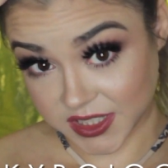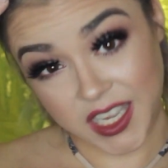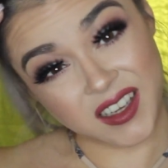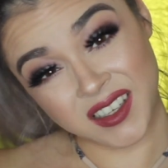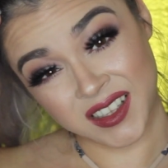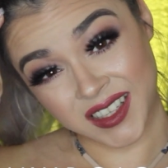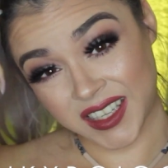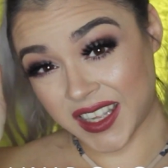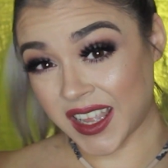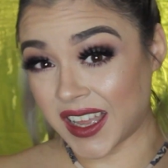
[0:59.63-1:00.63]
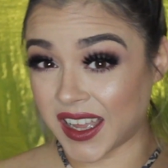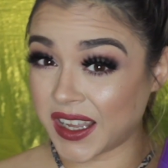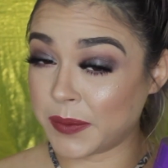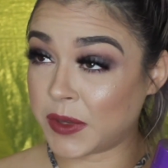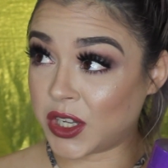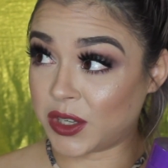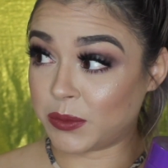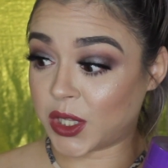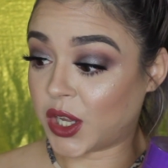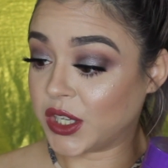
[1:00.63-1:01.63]
technically, I am a
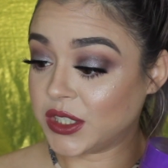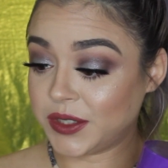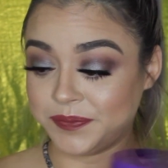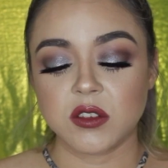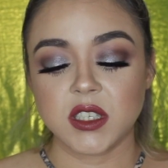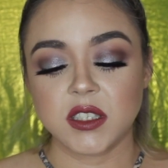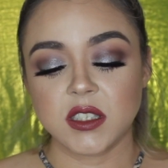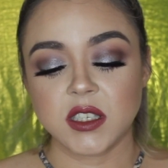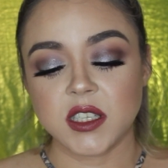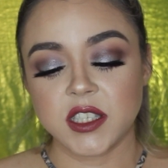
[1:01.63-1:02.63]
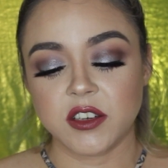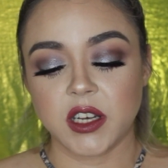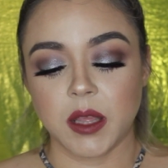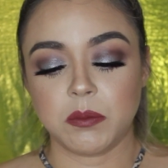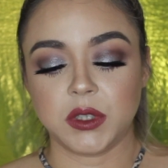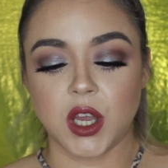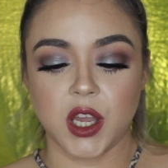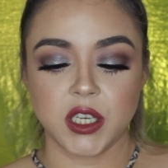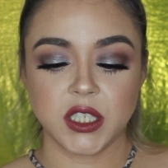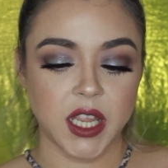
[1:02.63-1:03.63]
non-blonde. So this is considered a
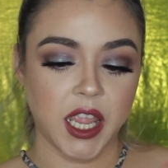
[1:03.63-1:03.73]
blonde